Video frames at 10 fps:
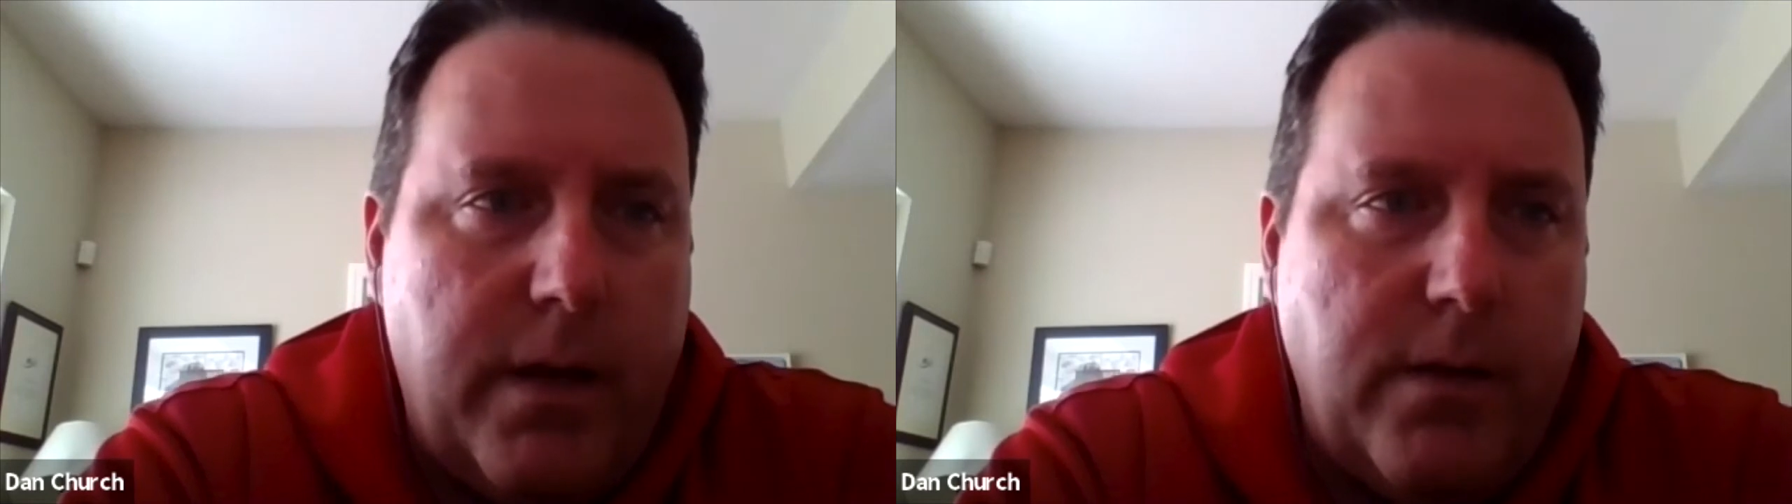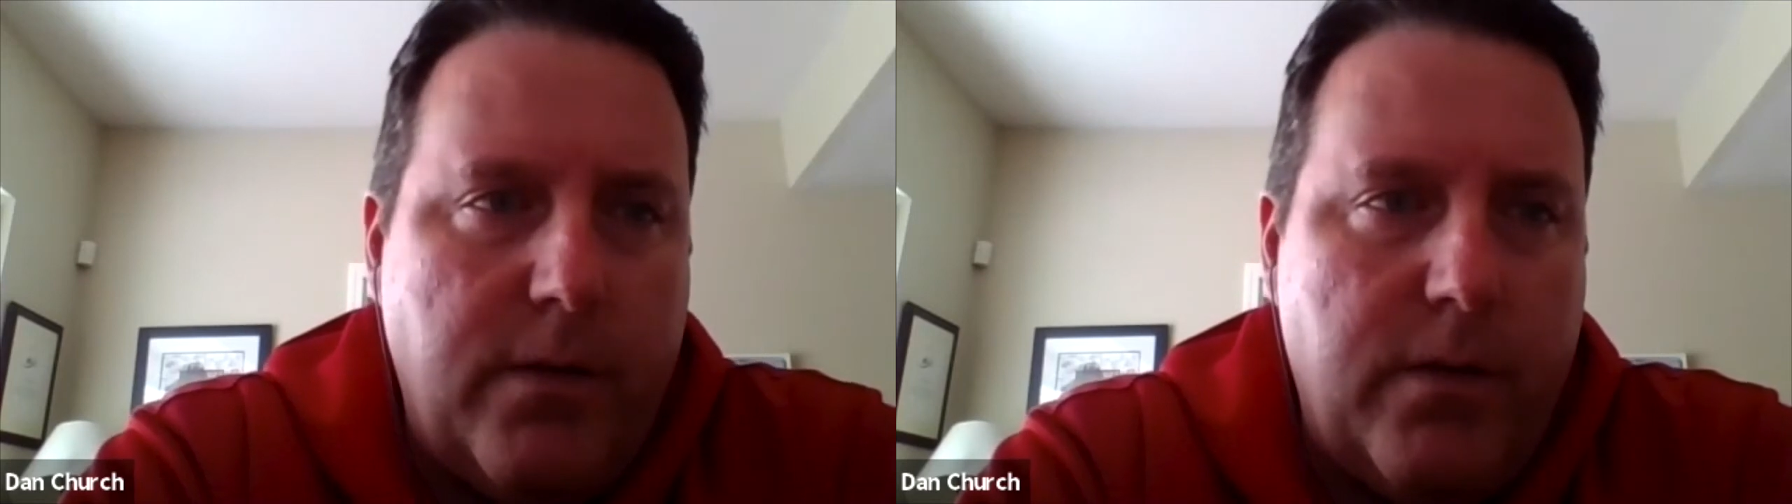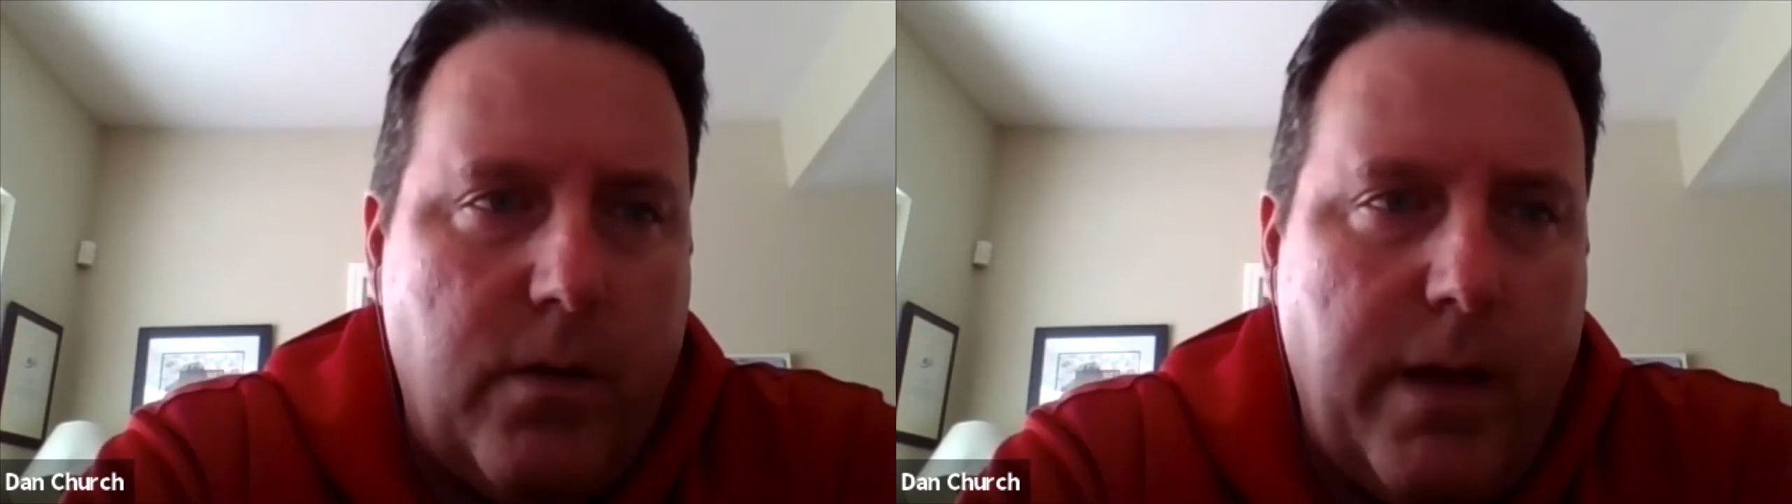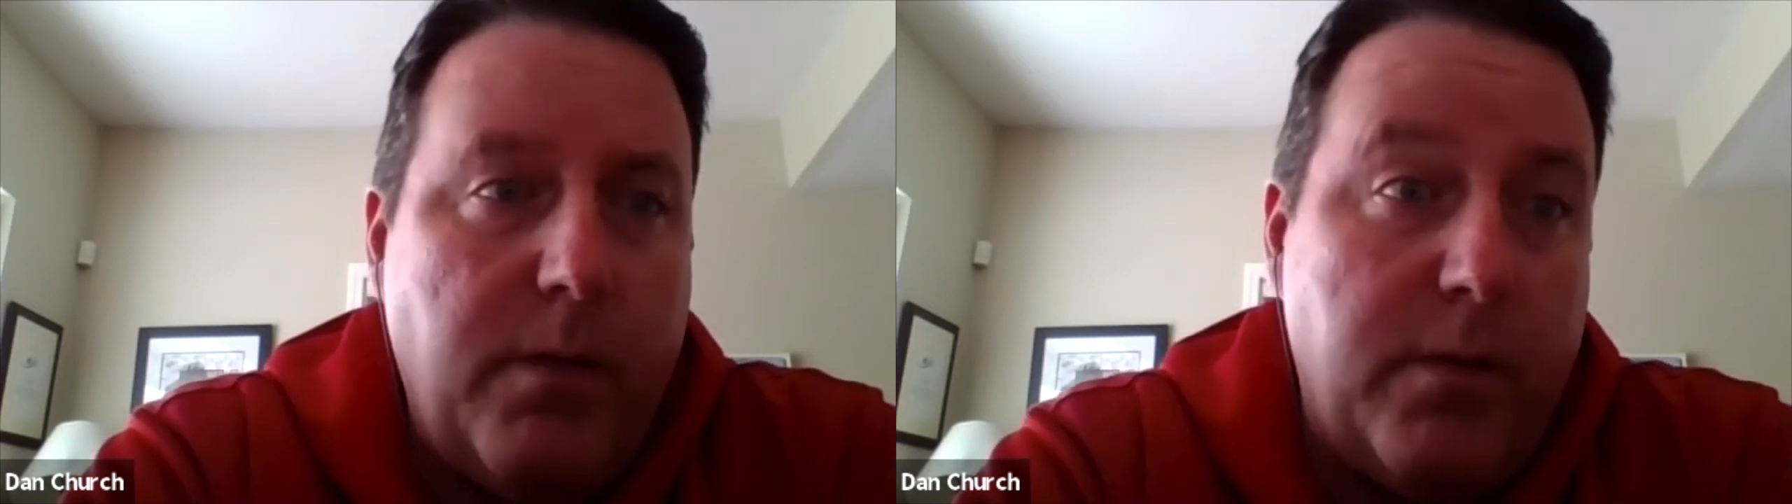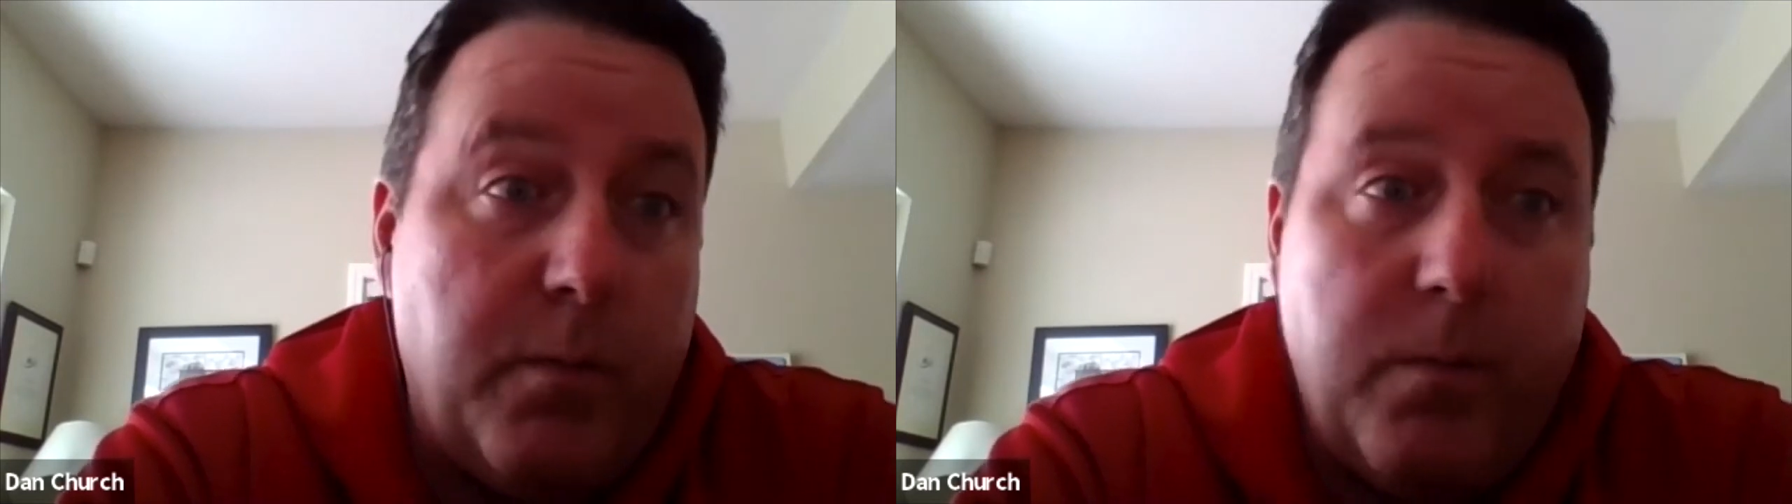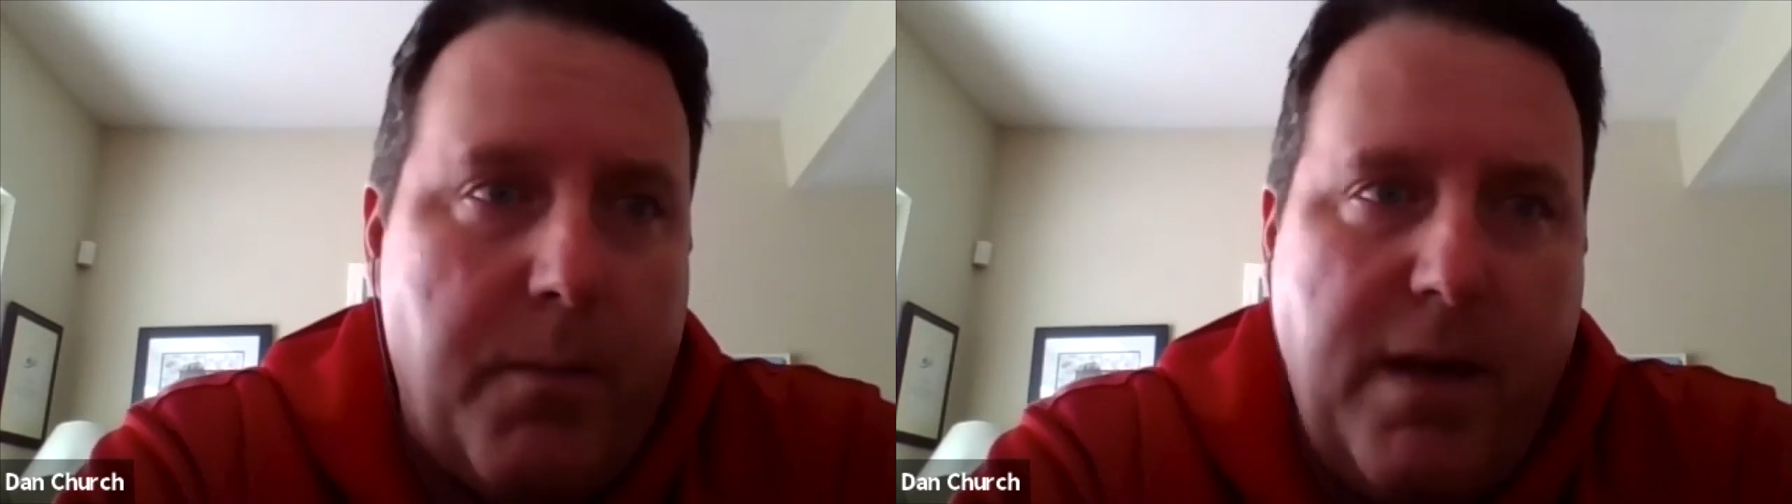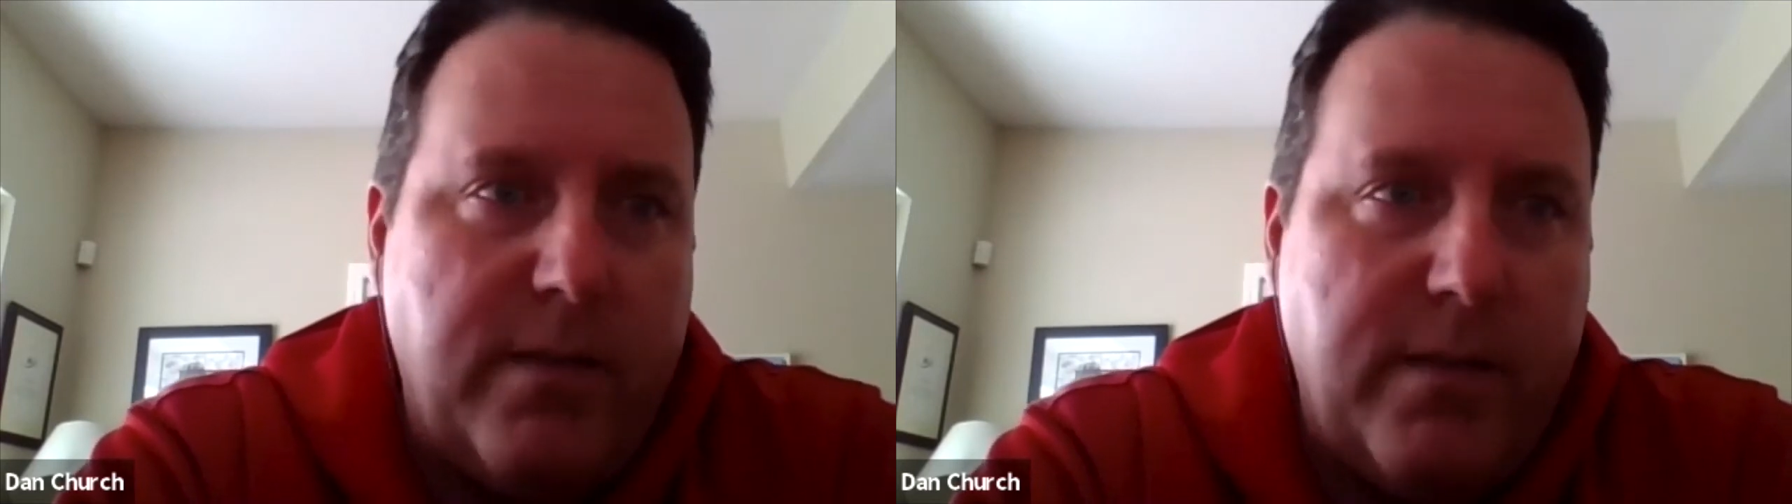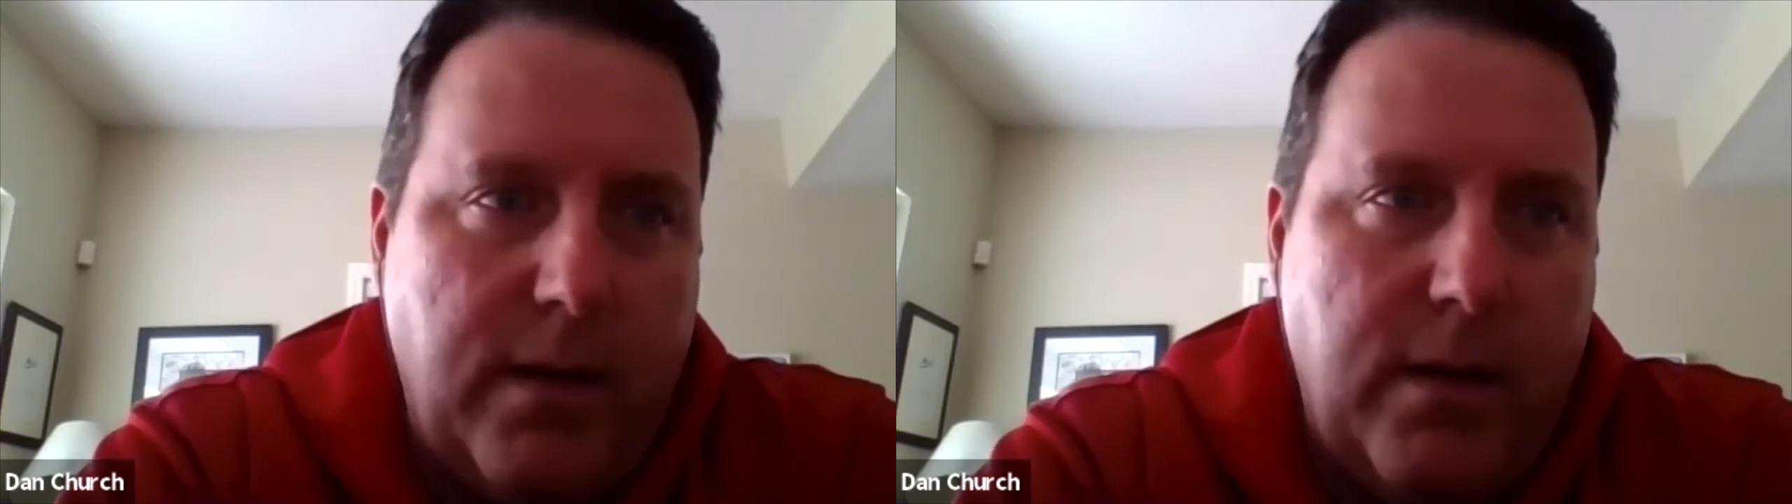And so that was
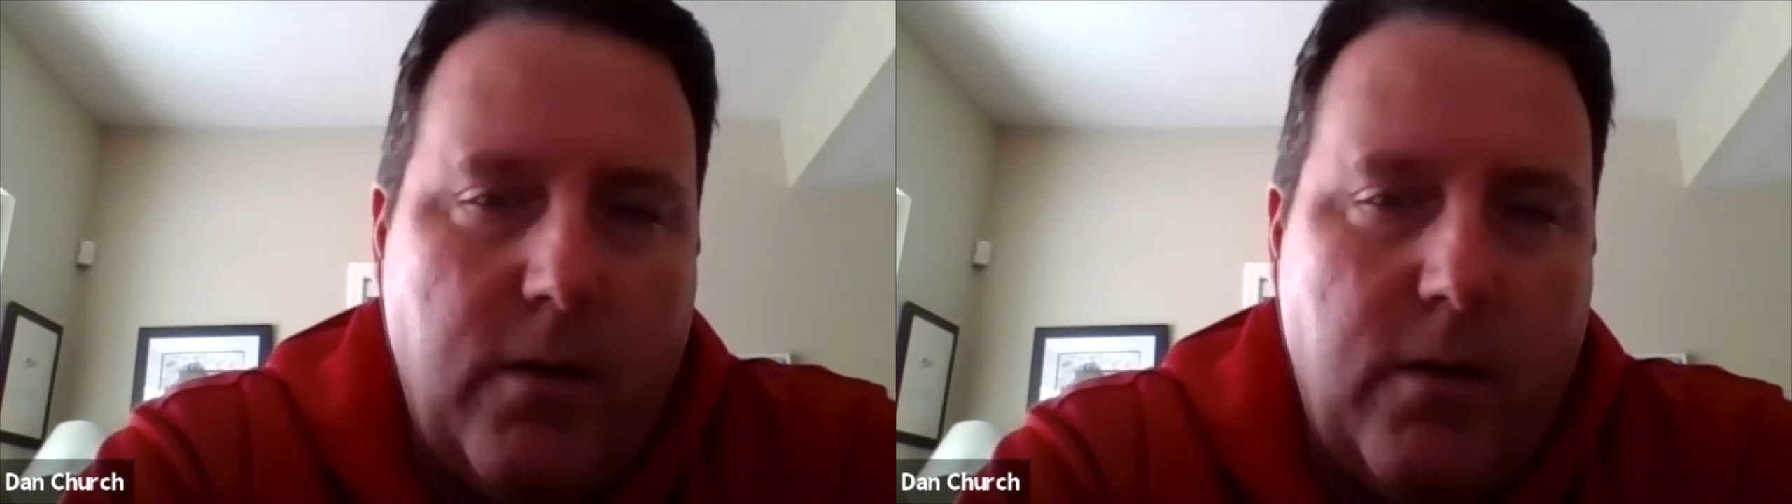amazing.